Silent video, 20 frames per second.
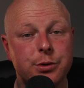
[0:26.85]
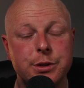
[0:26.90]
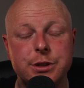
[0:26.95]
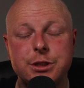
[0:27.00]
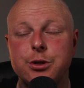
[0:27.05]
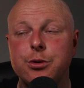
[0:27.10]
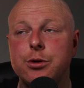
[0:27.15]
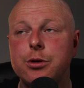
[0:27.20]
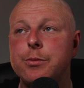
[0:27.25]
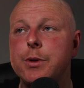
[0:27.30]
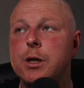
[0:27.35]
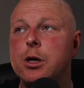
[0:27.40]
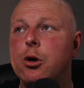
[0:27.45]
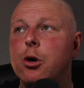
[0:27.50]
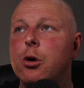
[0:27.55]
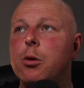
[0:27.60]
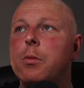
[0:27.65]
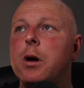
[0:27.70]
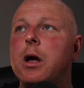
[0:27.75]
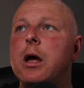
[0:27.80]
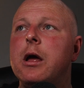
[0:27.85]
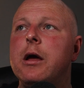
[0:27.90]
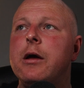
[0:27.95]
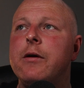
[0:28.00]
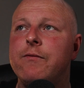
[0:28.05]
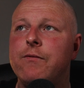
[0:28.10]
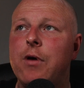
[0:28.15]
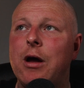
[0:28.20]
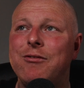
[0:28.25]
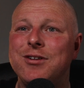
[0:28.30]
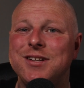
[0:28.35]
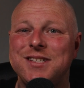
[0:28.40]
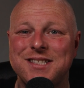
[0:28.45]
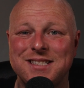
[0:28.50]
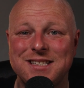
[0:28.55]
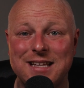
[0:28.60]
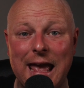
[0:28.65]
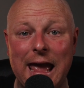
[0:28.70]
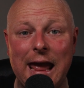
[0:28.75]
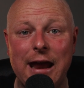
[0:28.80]
It's going to become very
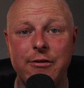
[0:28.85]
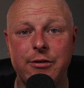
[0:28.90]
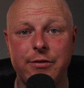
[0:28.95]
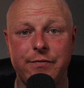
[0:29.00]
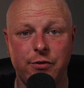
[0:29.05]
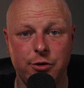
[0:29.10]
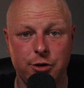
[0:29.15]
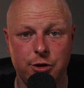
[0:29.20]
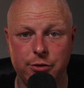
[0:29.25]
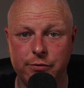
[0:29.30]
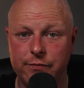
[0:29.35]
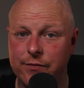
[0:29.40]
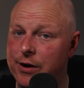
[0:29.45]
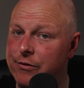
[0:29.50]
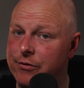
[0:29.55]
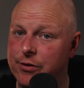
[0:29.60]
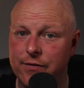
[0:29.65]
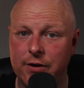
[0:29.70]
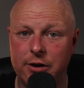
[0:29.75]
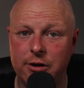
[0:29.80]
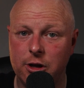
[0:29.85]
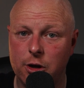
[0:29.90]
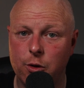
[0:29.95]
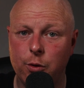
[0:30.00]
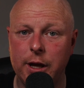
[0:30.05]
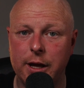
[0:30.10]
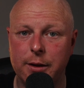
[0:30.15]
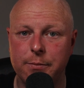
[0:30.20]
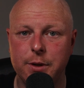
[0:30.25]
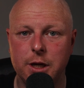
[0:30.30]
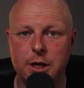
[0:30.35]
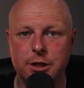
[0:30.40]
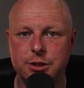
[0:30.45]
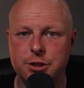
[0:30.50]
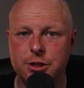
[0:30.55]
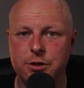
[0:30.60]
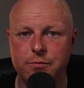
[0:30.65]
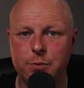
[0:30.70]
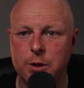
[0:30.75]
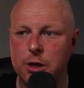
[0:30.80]
scary for you very, very quick,
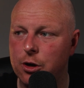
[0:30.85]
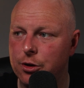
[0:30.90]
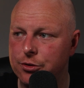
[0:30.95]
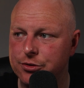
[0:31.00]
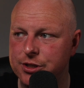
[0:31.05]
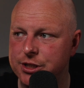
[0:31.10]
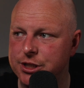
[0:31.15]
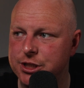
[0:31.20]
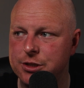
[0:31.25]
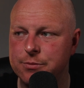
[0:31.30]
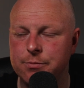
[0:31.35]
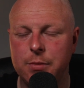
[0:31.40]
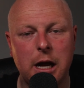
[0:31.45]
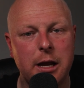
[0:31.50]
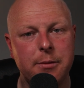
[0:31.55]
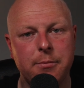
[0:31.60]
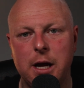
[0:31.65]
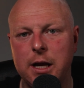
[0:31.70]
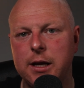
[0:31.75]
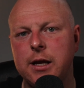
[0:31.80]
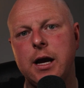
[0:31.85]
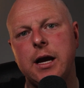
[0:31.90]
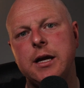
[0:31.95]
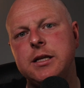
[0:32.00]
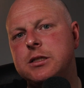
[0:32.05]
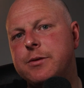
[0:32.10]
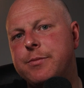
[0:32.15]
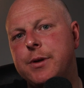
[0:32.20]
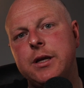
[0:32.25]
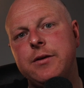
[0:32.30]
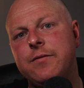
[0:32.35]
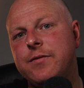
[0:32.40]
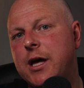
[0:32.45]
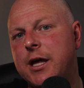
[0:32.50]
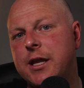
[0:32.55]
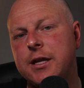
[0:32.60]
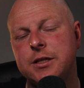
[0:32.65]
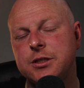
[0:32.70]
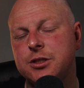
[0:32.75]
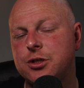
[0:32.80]
because you've been conditioned by mankind to believe
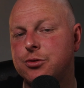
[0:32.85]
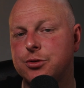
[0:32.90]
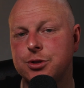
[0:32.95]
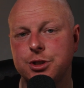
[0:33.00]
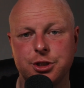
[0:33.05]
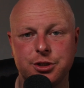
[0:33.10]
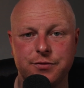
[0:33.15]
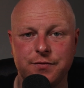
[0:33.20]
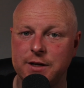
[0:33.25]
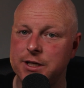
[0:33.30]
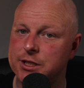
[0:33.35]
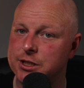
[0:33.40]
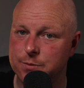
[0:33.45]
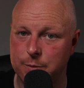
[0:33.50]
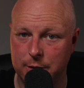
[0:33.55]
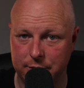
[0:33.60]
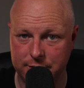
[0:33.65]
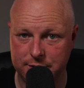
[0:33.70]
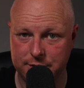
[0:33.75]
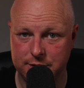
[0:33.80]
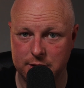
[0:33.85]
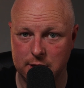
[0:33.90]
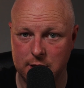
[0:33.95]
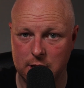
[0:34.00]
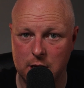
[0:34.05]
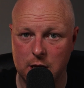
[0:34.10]
that there's no such thing as spirits.